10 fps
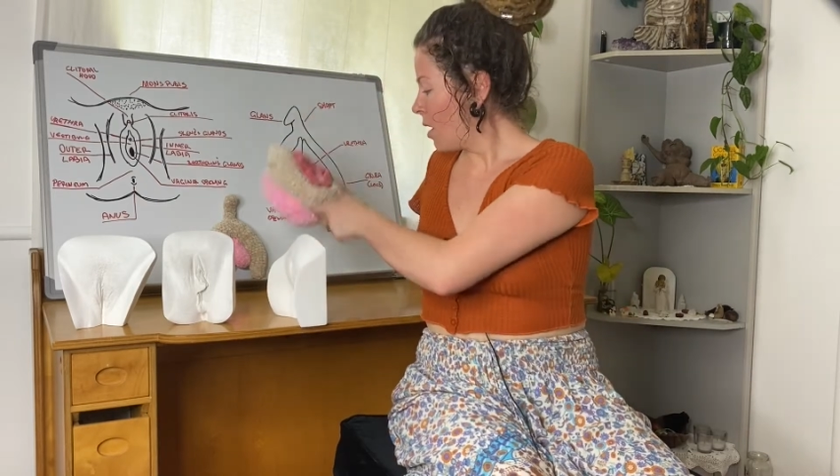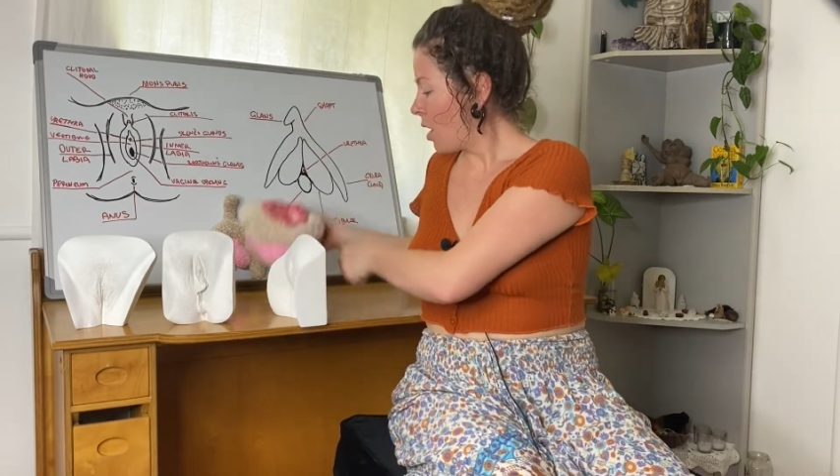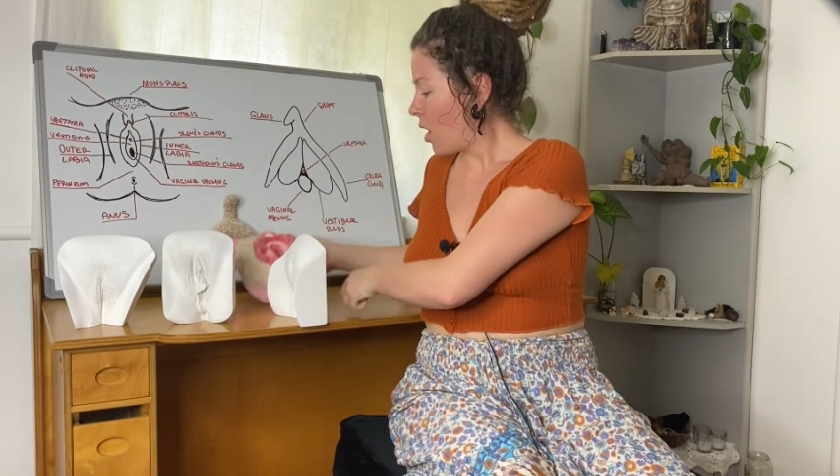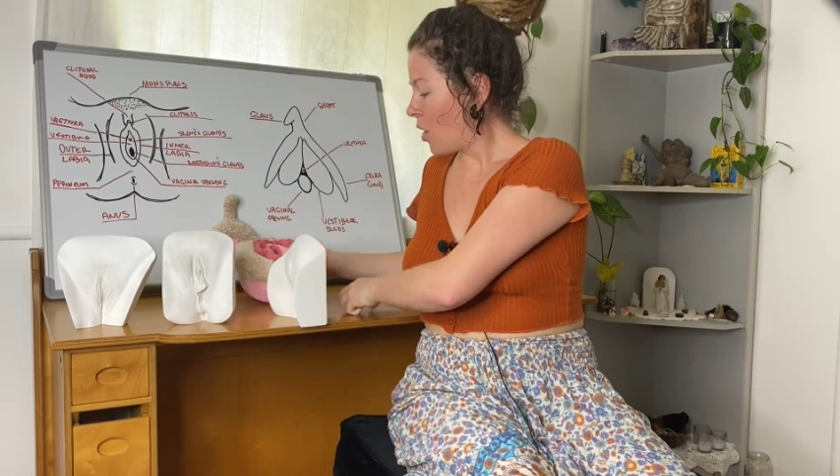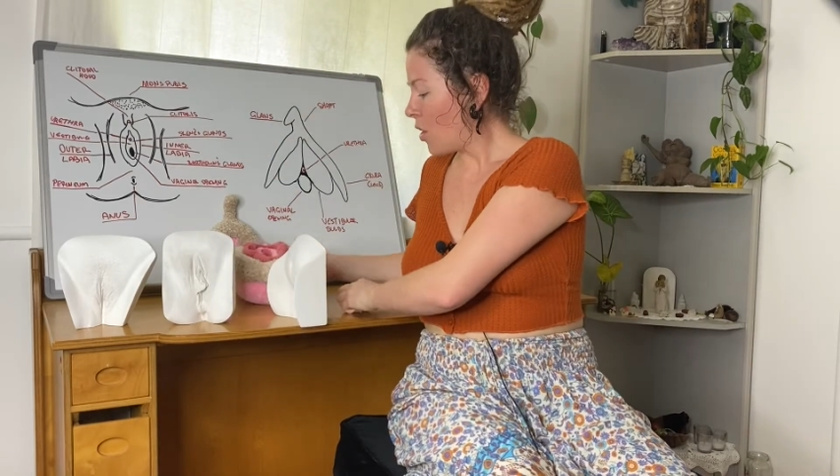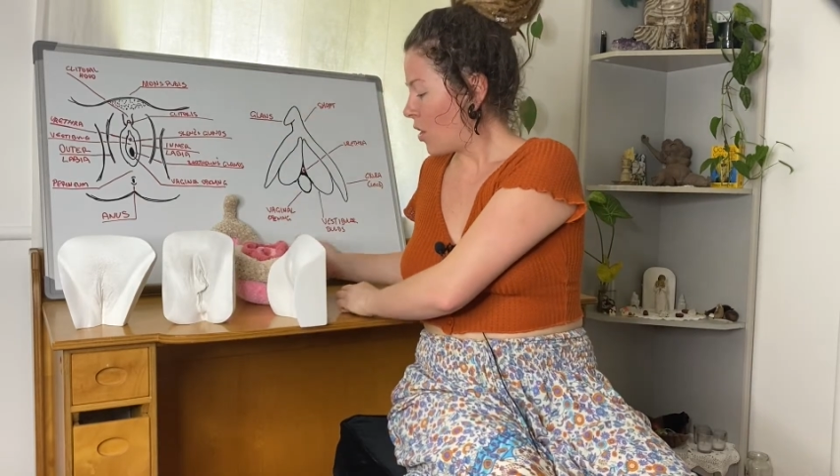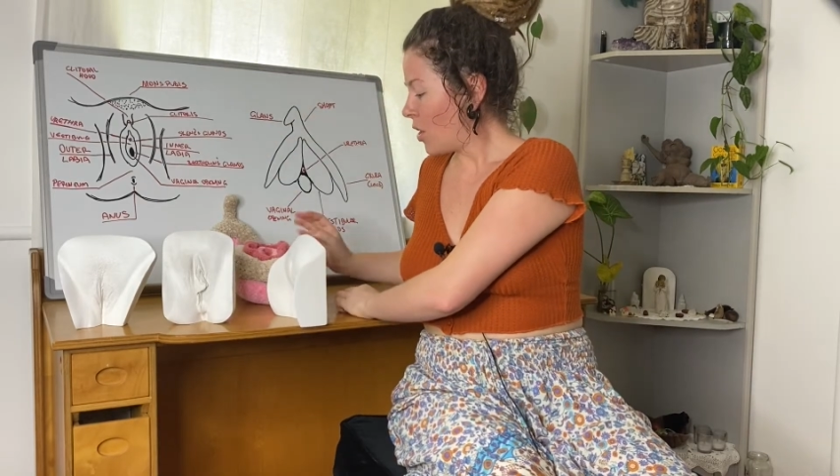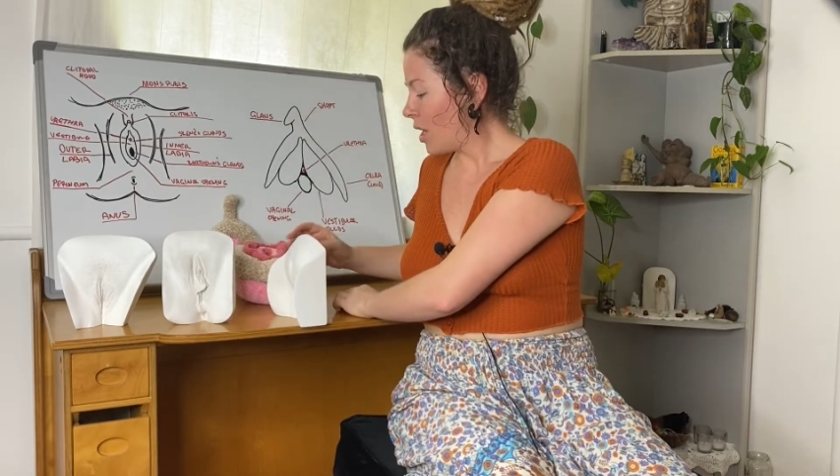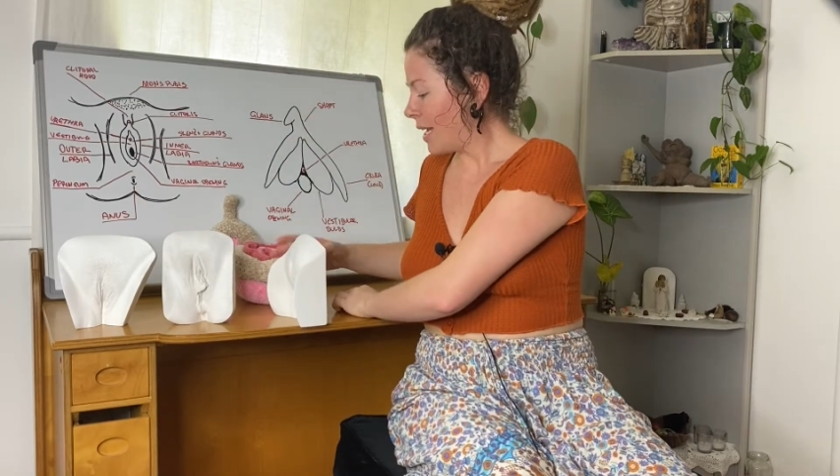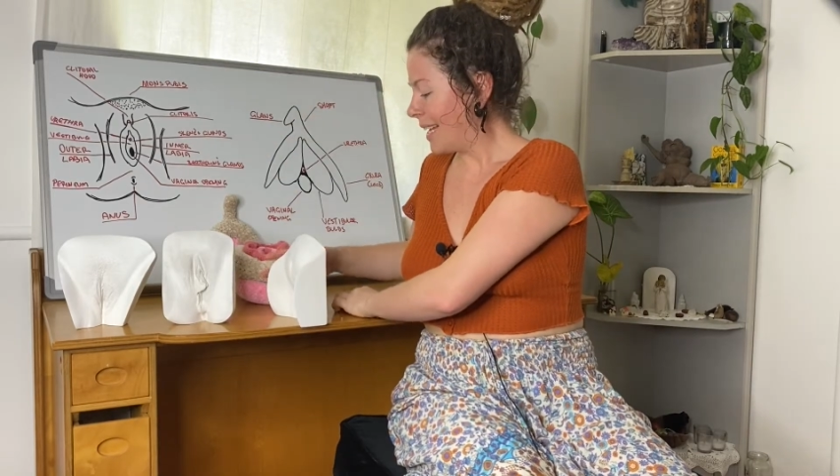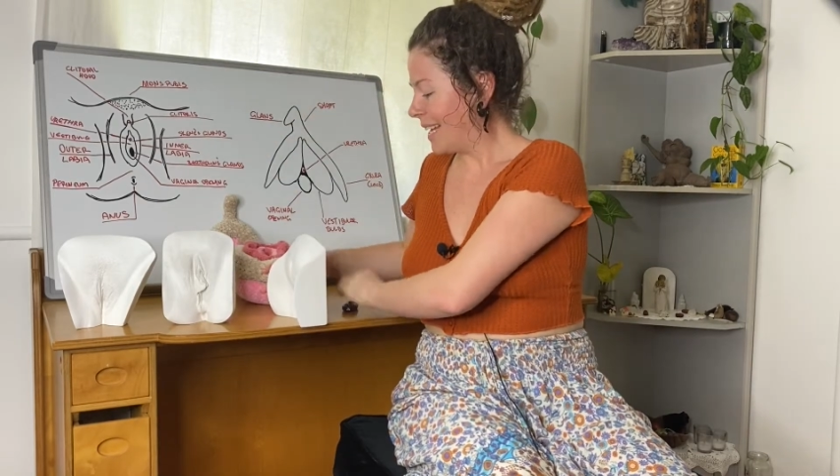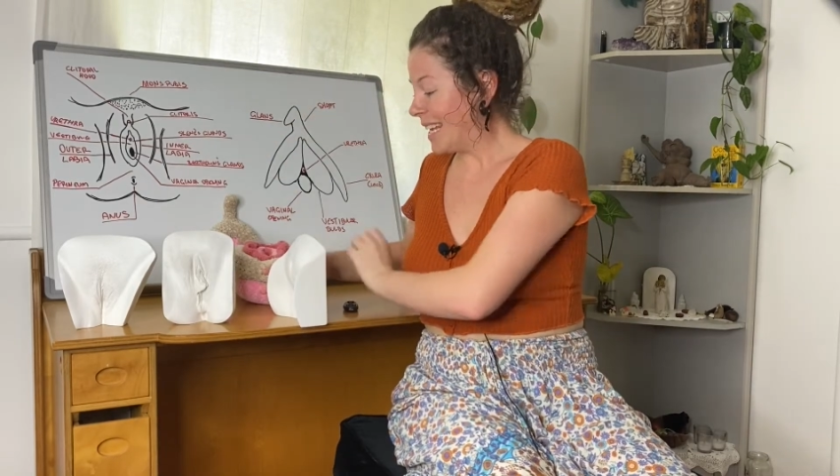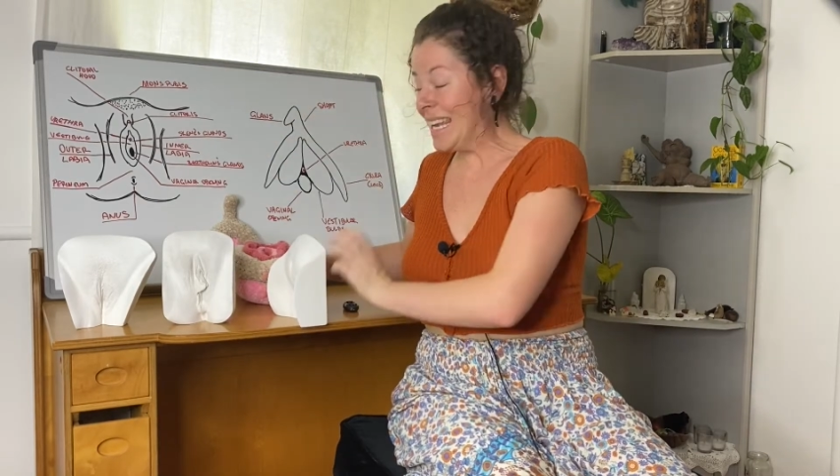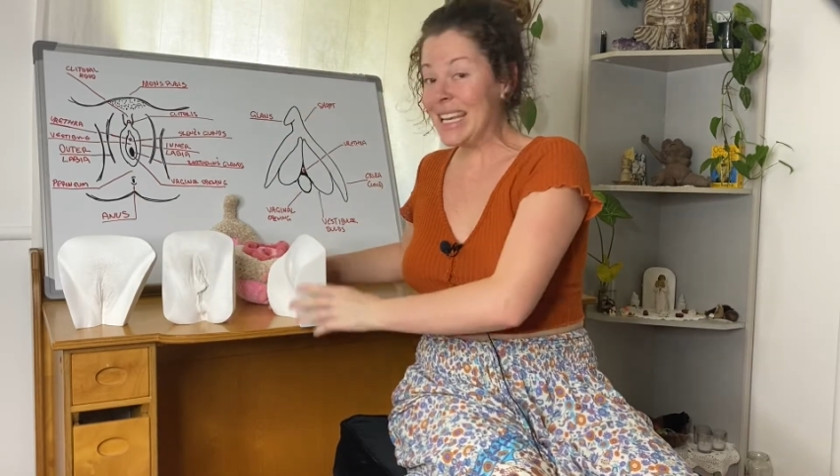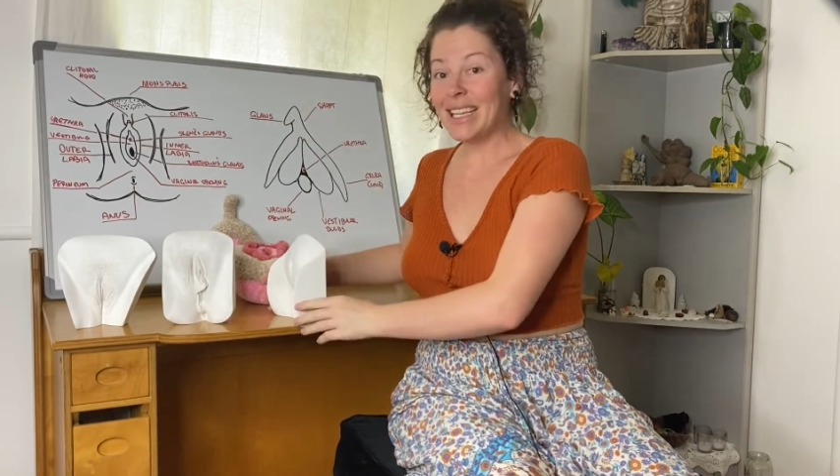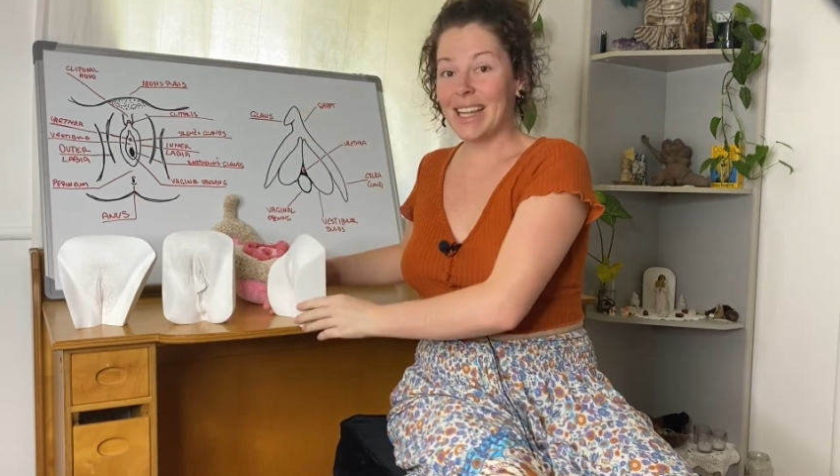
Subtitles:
her inner